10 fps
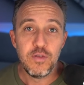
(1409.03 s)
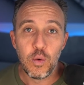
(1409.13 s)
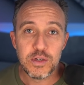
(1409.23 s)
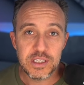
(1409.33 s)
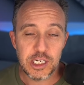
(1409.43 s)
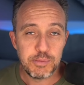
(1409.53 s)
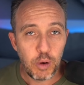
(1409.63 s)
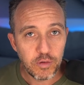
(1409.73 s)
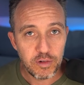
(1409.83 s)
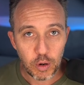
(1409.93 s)
forward slash
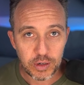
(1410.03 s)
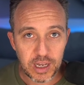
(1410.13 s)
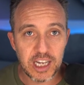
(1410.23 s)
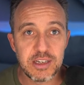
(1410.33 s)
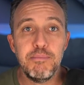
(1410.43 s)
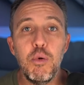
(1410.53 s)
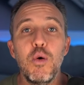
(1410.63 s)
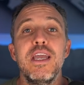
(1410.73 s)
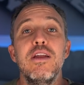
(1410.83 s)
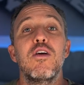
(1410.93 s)
pod for podcast.
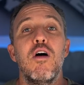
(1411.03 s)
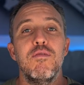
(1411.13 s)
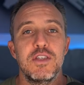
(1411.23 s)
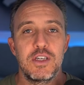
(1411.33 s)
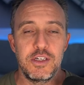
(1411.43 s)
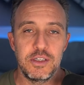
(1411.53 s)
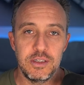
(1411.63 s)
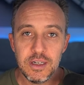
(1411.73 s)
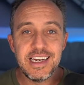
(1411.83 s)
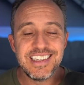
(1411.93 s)
Book in a
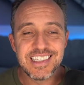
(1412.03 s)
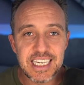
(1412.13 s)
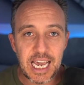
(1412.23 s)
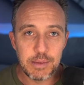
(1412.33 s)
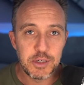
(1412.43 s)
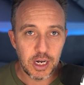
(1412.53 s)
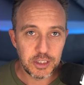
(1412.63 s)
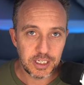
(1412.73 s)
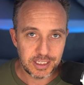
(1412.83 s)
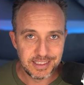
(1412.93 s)
conversation. It is game
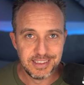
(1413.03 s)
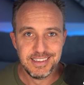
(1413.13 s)
changing.